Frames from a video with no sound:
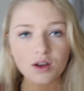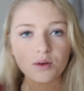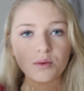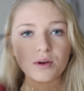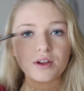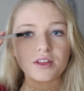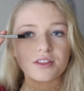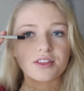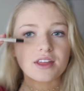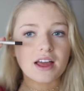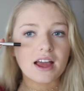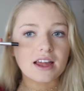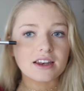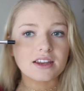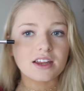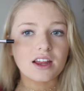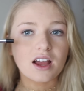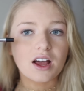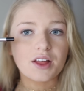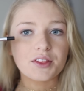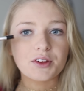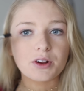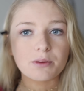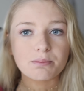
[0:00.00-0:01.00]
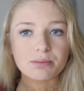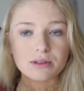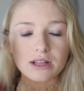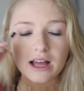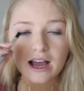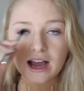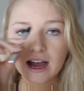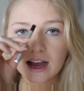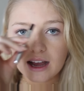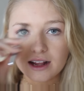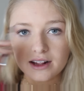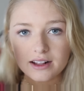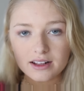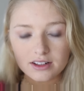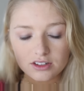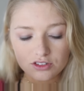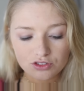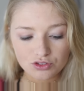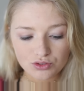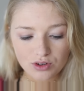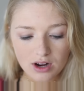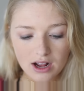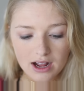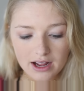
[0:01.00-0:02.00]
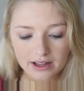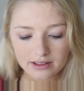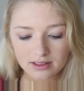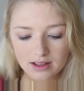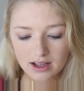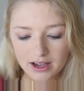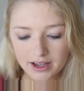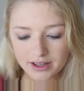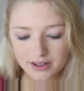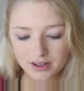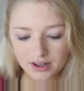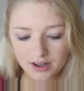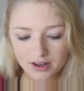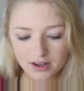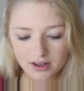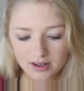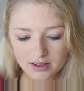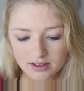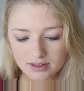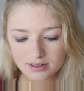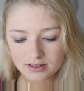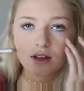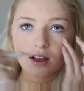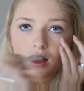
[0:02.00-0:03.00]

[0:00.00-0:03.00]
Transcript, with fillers: with any other black dry liner.